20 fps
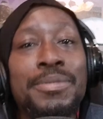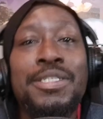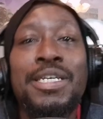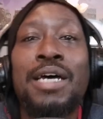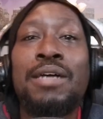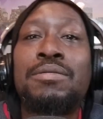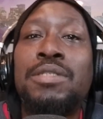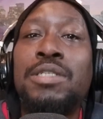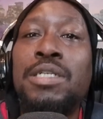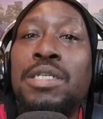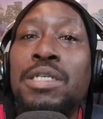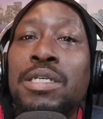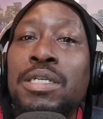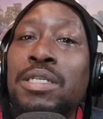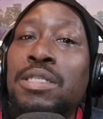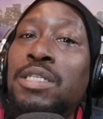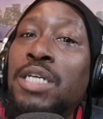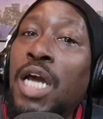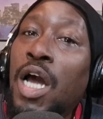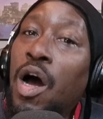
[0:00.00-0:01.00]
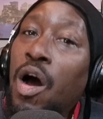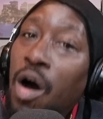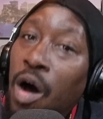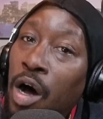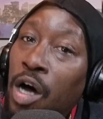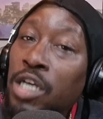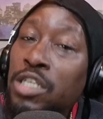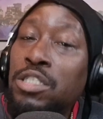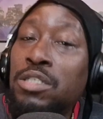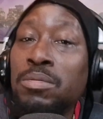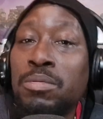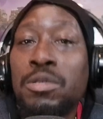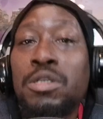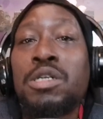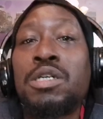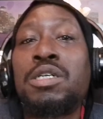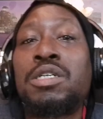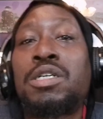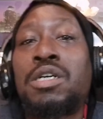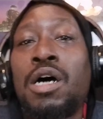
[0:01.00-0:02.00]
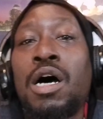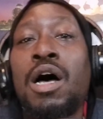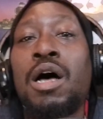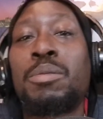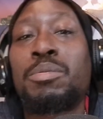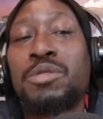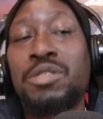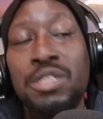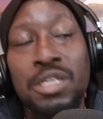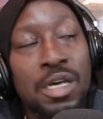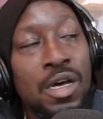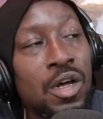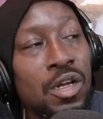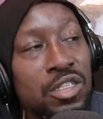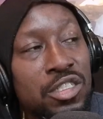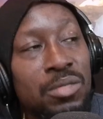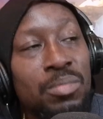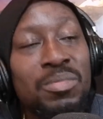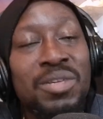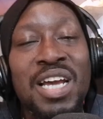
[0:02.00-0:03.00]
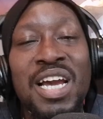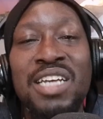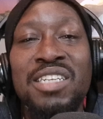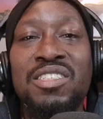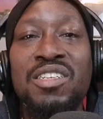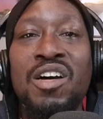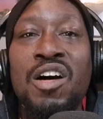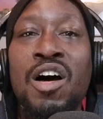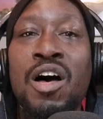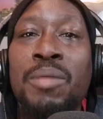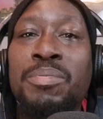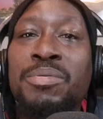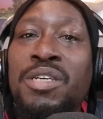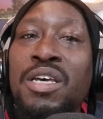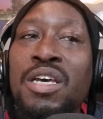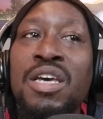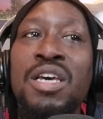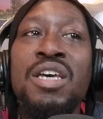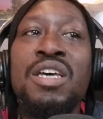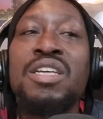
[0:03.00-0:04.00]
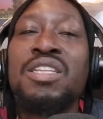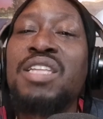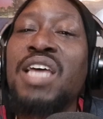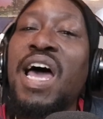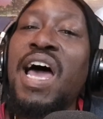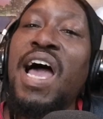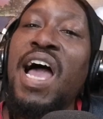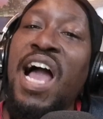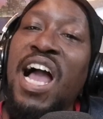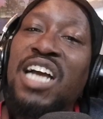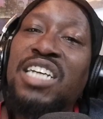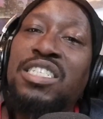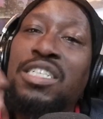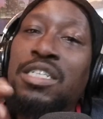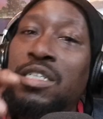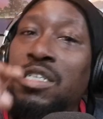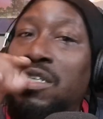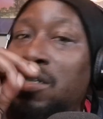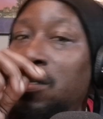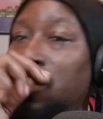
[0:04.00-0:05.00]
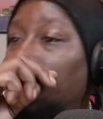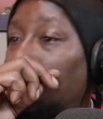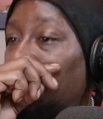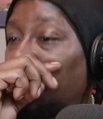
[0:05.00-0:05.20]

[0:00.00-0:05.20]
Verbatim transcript: out there. There are some good cops. There are some nice cops that actually